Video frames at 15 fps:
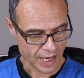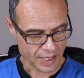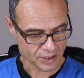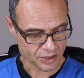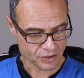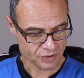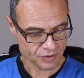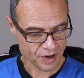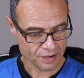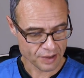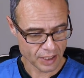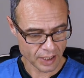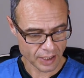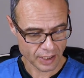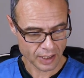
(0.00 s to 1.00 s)
as it is
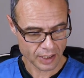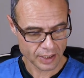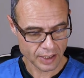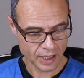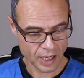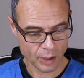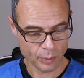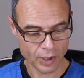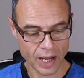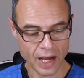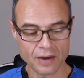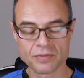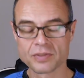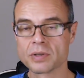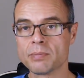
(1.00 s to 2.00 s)
very likely I will
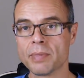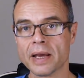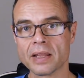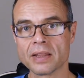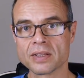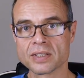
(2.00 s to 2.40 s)
have to make